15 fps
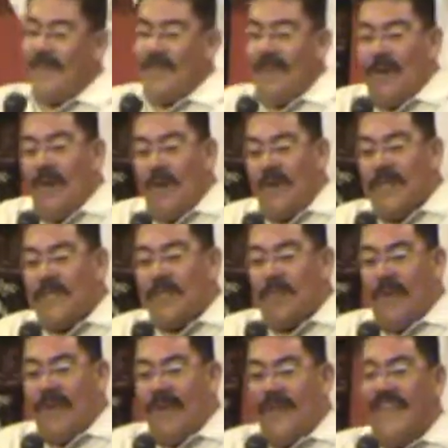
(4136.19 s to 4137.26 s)
the Holy
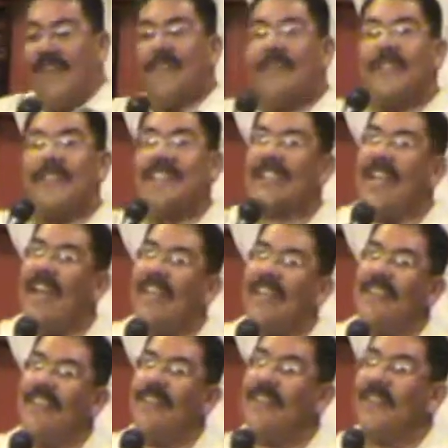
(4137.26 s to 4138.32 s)
Spirit lives inside
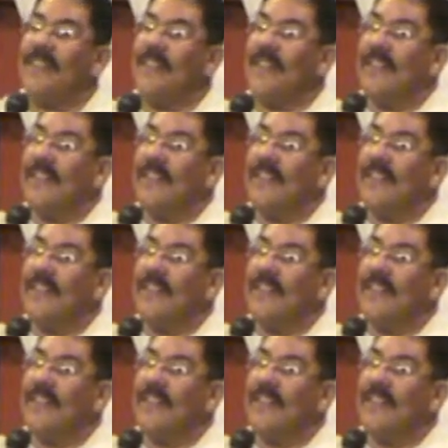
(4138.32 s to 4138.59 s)
of you,